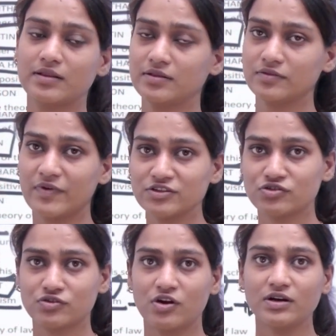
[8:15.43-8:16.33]
one
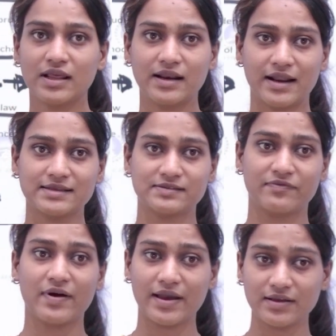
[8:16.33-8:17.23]
should not analyze
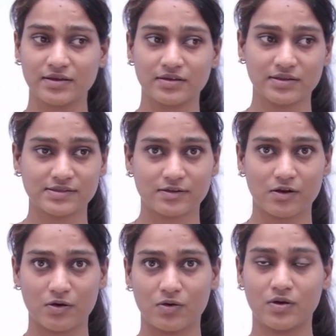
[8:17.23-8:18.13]
why this
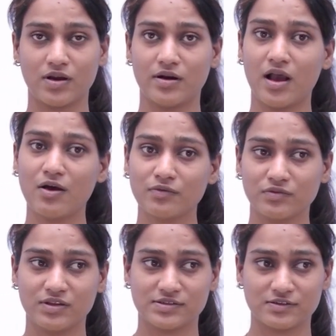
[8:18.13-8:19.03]
law and how
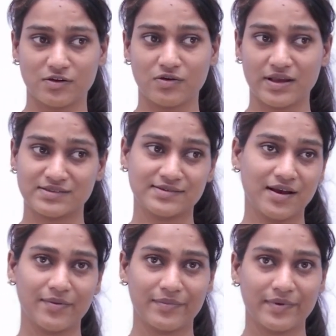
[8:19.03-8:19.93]
this law has
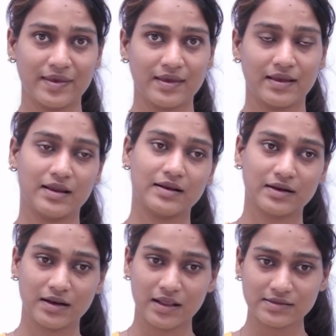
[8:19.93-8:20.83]
come.
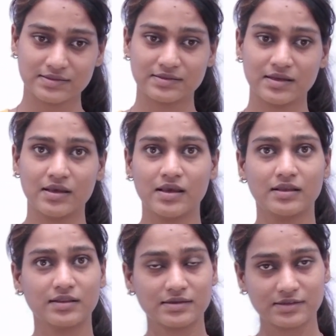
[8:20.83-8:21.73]
Thus,
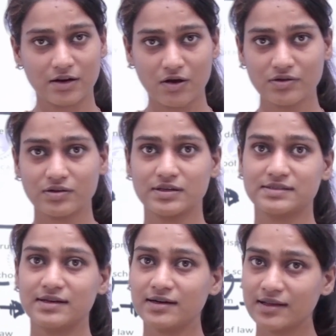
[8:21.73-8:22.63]
this law
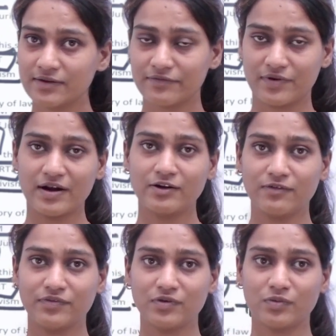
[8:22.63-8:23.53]
isn't in front of
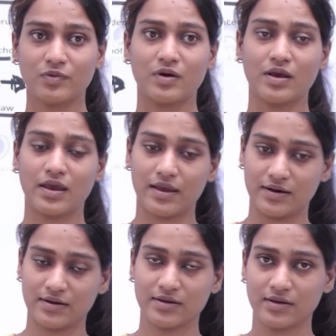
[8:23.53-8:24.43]
you
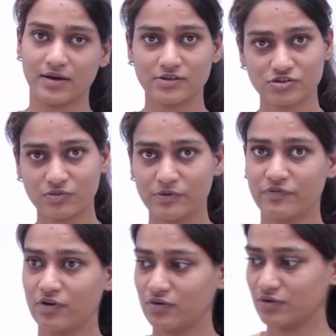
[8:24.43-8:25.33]
and it should be
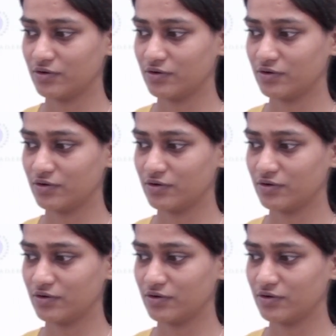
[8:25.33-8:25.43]
followed.